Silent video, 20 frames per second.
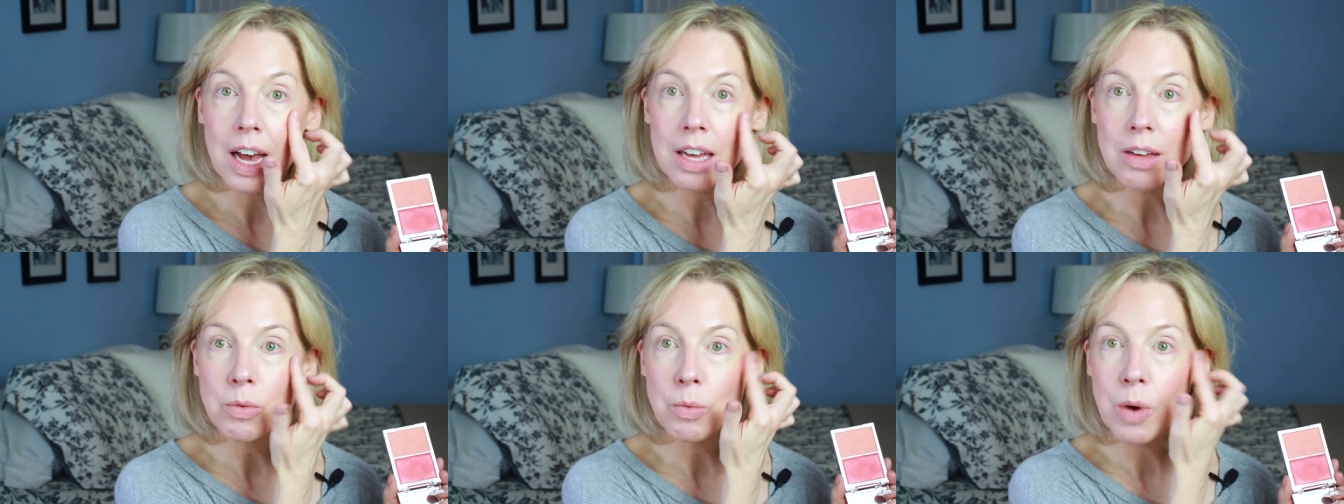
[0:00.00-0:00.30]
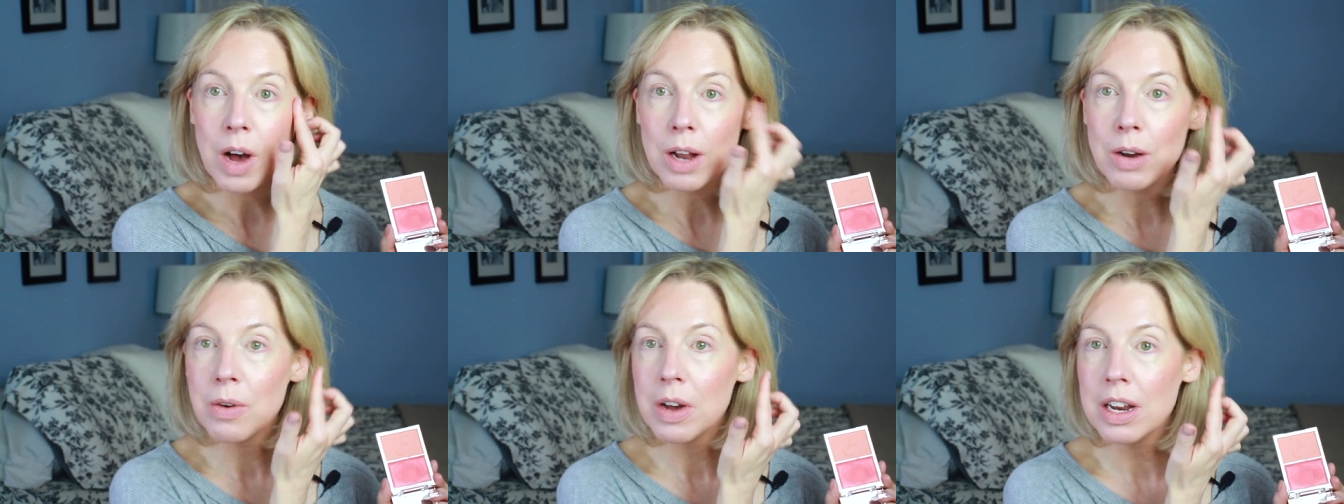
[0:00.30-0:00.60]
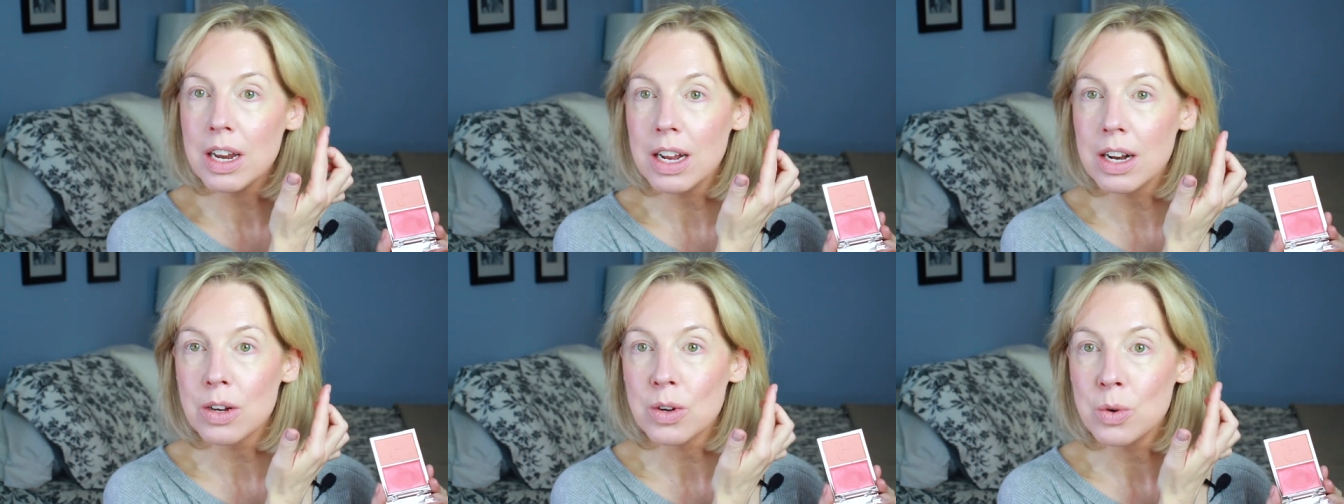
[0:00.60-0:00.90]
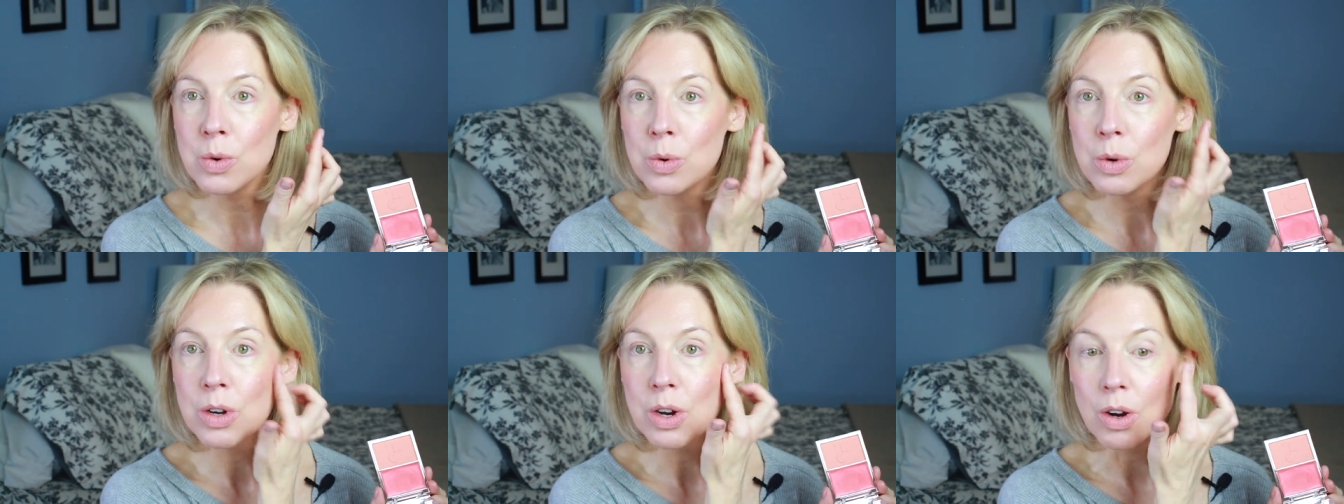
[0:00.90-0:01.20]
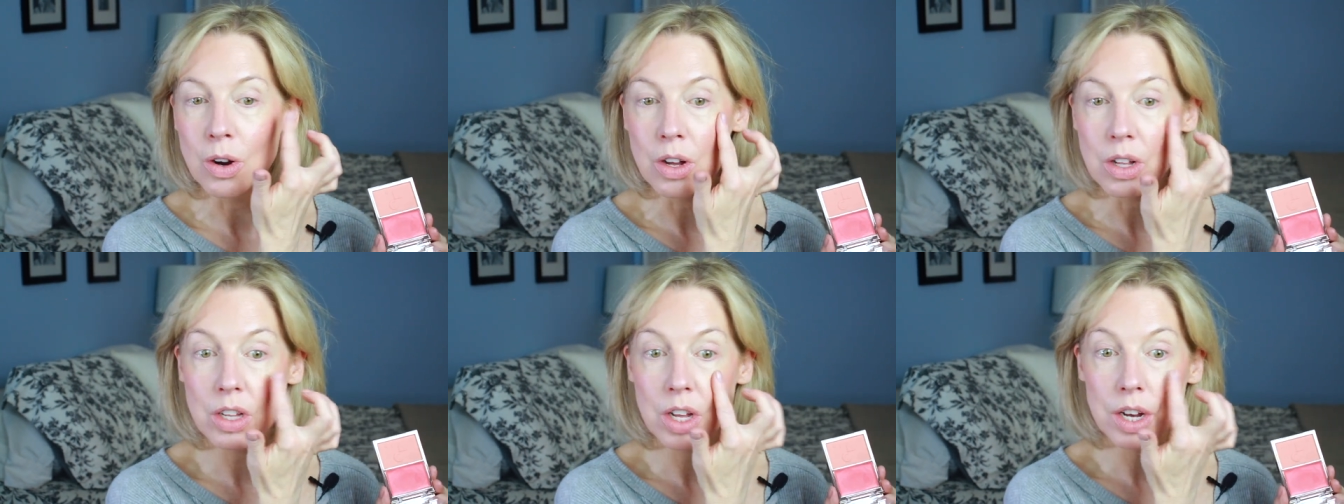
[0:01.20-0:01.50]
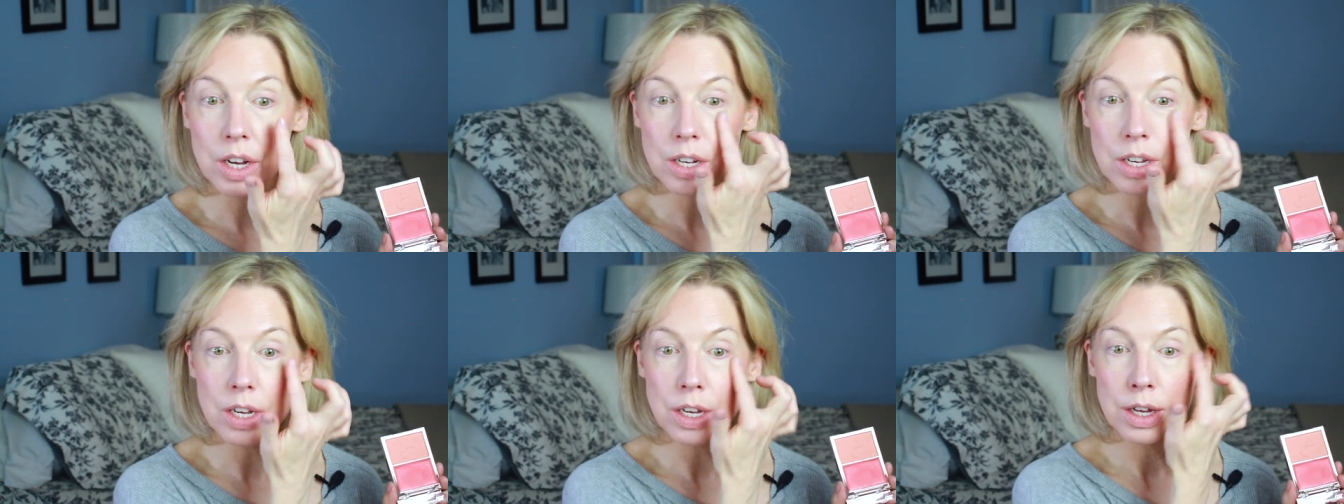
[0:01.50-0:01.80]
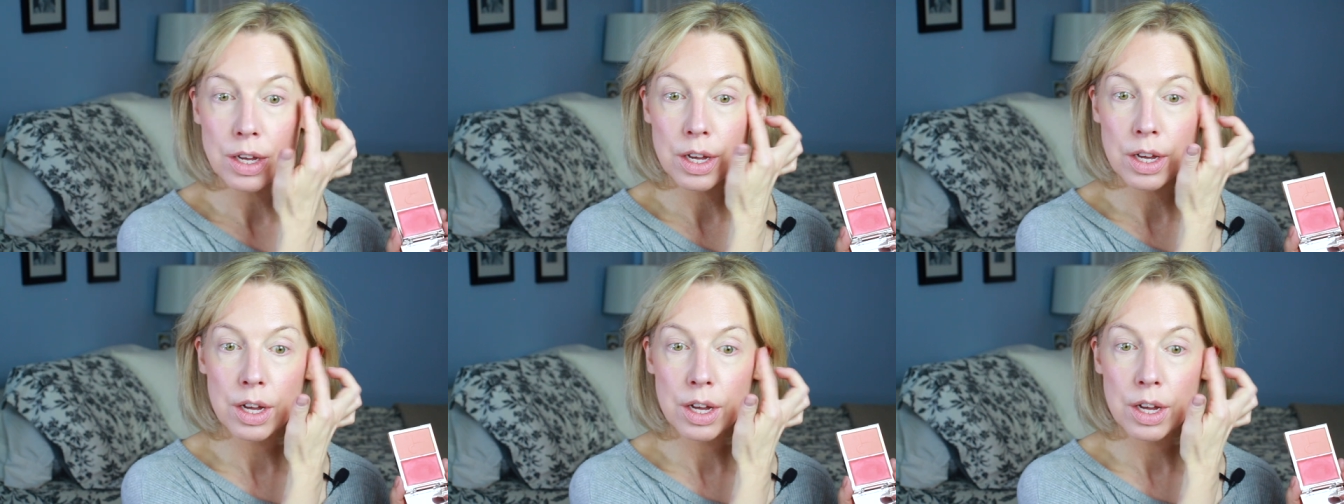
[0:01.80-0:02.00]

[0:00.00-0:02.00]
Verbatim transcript: I, why do I need a cool girl look?